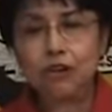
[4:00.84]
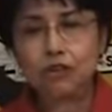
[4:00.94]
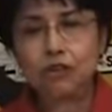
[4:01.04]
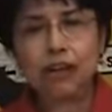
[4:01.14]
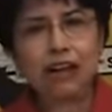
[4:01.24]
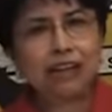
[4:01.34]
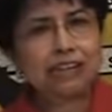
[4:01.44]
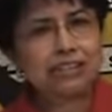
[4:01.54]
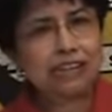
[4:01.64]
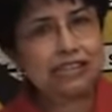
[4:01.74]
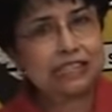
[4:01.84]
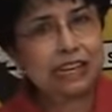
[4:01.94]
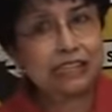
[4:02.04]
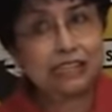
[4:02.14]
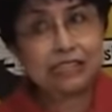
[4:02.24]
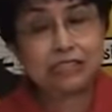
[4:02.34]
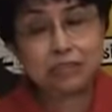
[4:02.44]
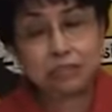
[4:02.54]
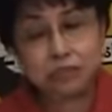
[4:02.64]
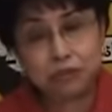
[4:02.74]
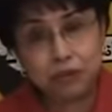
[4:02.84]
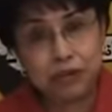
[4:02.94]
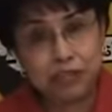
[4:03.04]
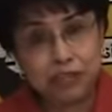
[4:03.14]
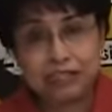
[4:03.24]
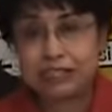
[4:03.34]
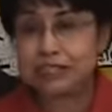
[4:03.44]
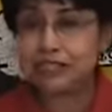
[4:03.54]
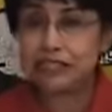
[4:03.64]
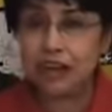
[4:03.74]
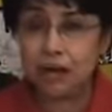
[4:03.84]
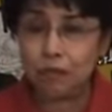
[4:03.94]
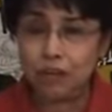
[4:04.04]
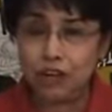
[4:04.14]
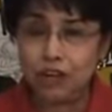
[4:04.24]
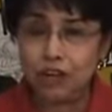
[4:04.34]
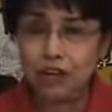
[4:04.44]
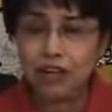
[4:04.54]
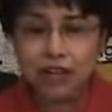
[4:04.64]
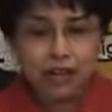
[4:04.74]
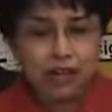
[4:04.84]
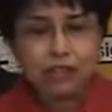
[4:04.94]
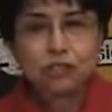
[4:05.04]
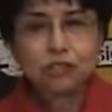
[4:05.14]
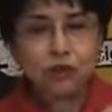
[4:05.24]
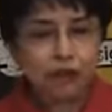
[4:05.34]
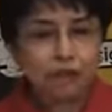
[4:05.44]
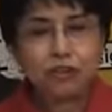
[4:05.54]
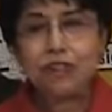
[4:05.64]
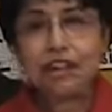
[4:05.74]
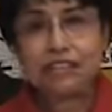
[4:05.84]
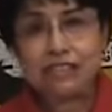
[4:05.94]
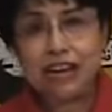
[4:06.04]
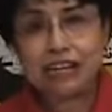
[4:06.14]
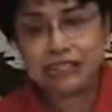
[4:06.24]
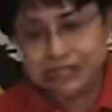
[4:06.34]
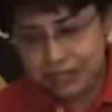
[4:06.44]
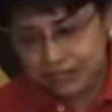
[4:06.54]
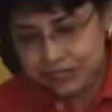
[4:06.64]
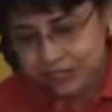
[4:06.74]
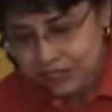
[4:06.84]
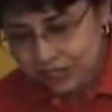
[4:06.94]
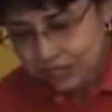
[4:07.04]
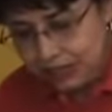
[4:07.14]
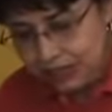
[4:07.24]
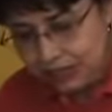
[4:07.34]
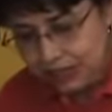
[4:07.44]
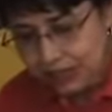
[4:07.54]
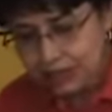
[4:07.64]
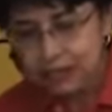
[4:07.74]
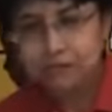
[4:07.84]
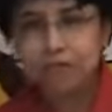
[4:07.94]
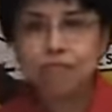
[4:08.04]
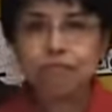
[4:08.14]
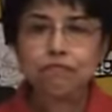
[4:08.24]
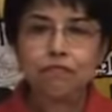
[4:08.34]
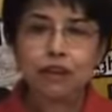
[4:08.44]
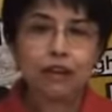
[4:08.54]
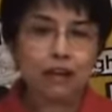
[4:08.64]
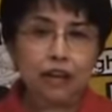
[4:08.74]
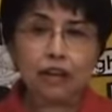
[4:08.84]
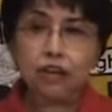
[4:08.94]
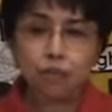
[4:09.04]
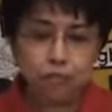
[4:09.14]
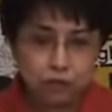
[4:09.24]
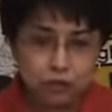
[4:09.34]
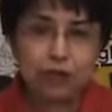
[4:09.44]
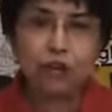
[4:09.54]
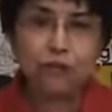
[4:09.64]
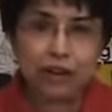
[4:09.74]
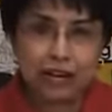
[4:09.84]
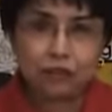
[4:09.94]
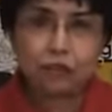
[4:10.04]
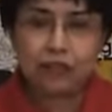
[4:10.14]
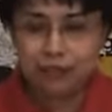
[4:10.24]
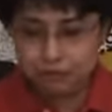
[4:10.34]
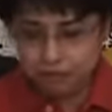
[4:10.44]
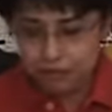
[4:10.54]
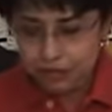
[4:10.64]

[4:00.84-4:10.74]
also, how does it taste? Is it sweet? Is it sour? So after they taste it, then, and you interact with them.